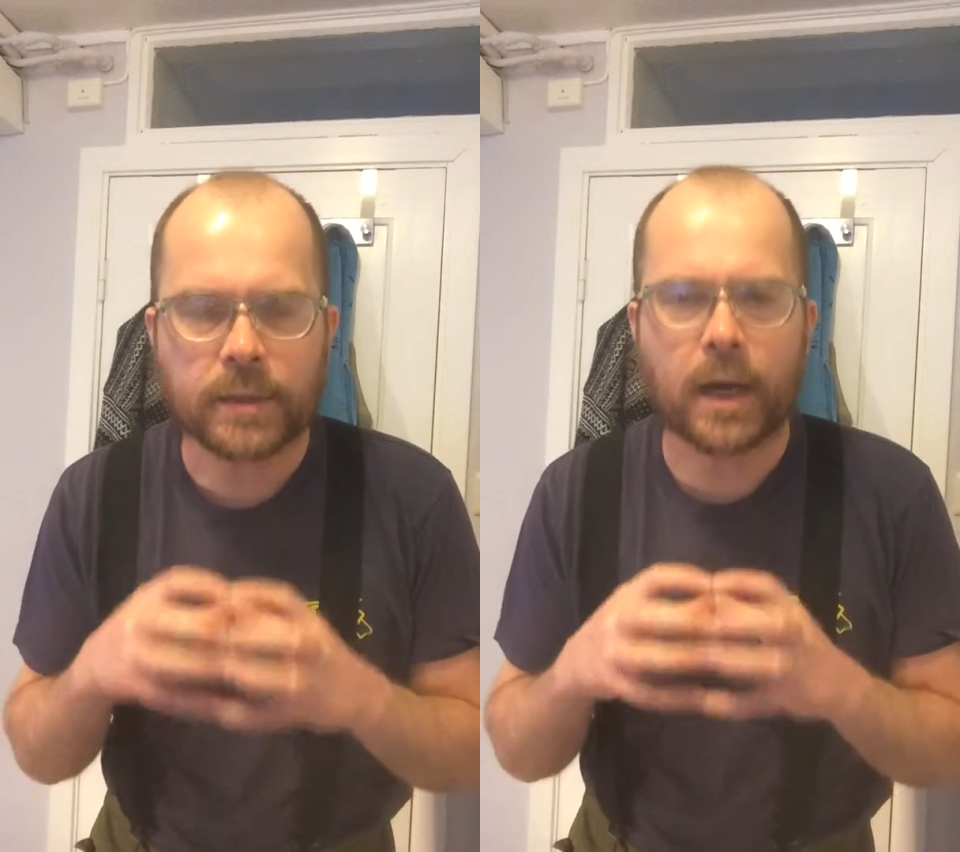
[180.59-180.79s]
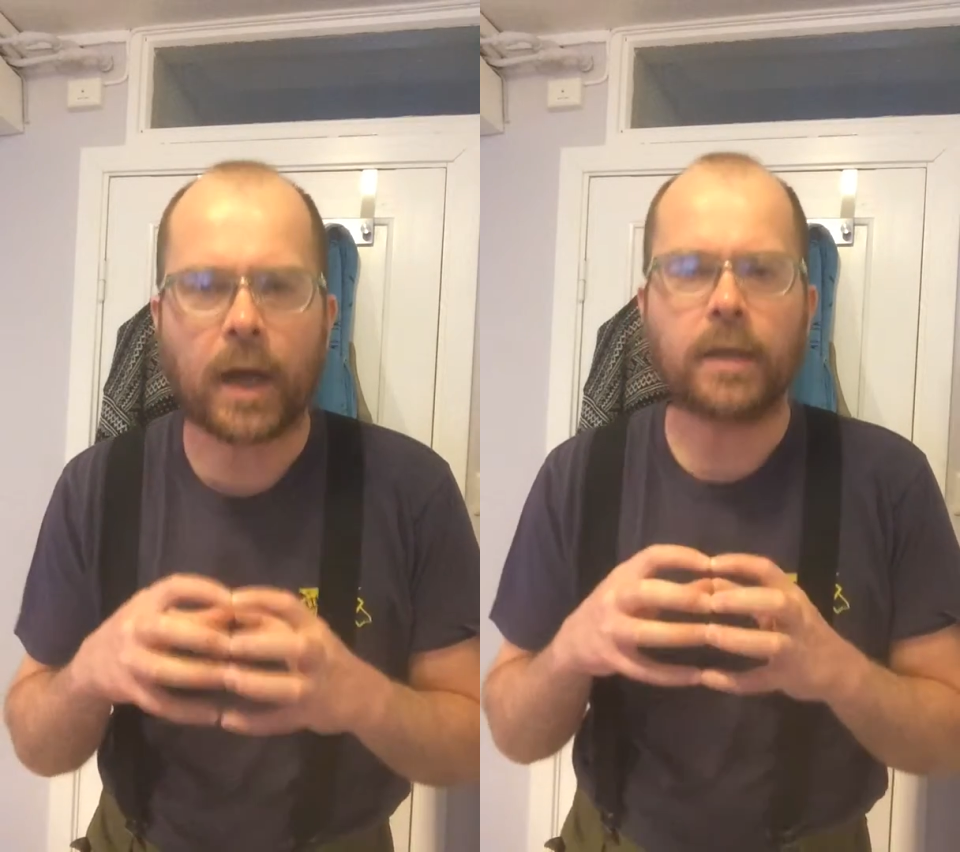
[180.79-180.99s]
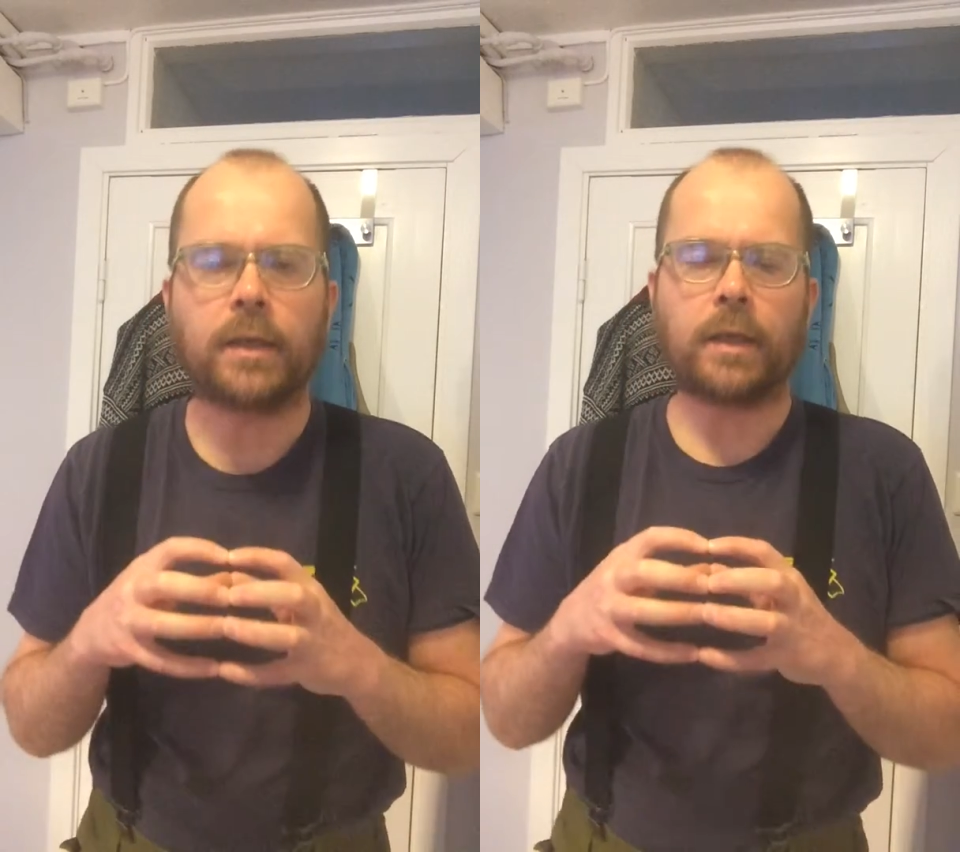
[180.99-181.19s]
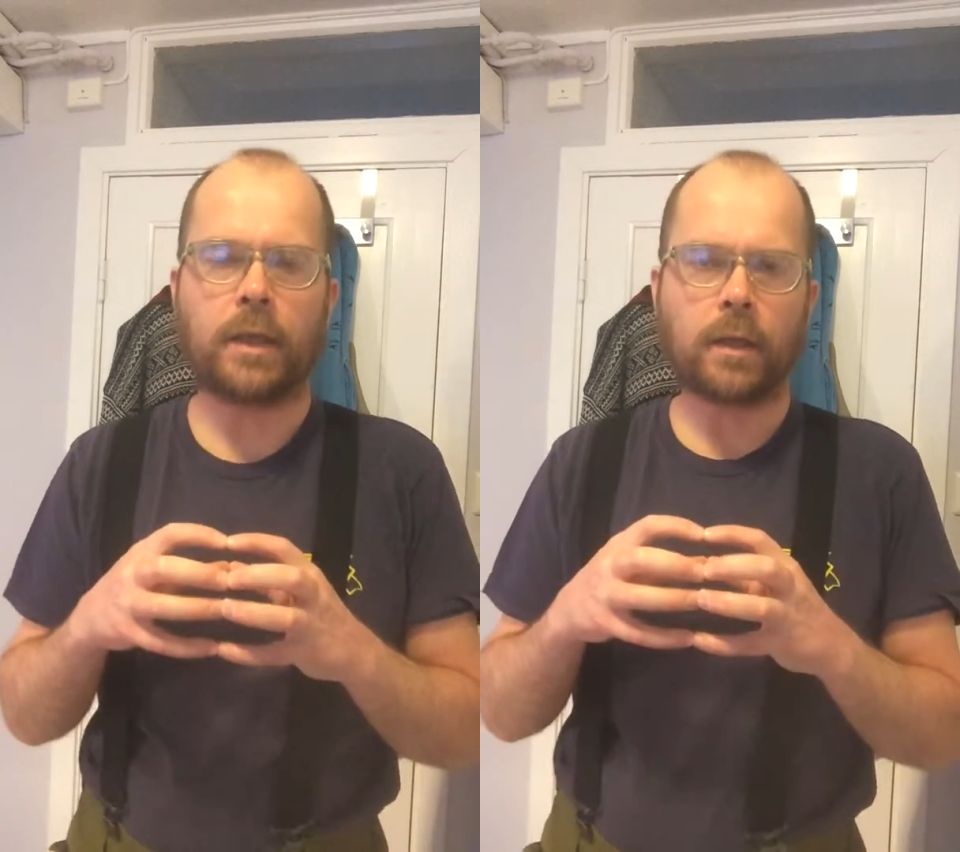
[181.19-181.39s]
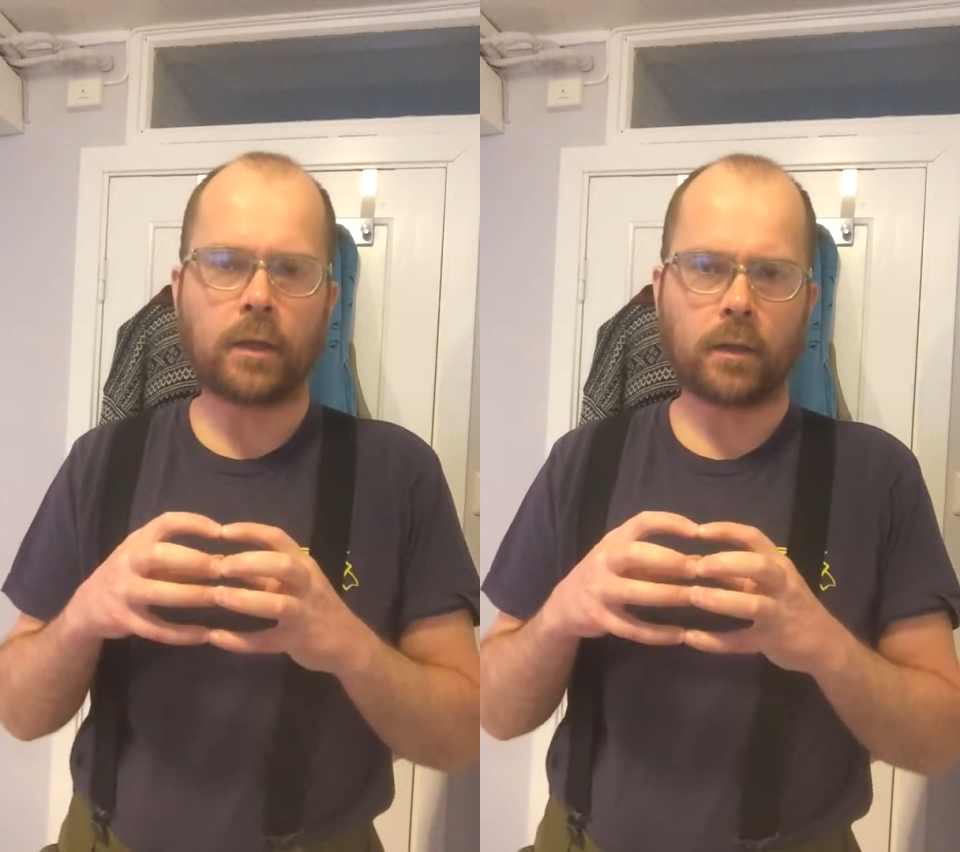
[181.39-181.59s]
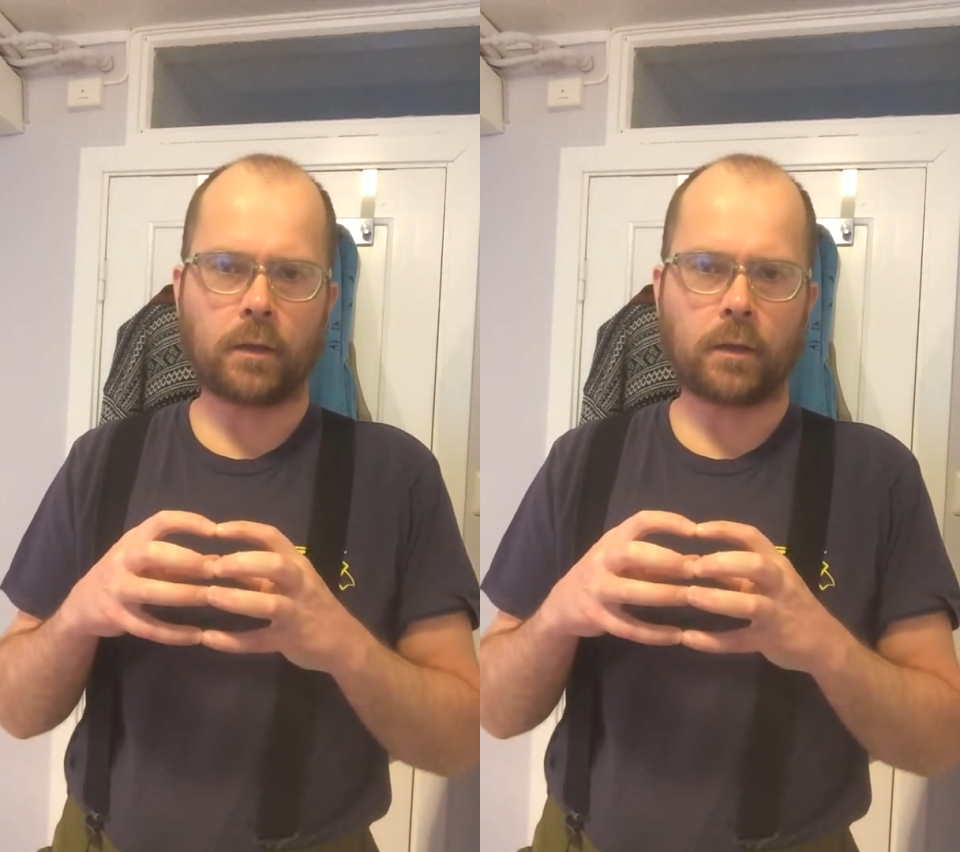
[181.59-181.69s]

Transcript: tiny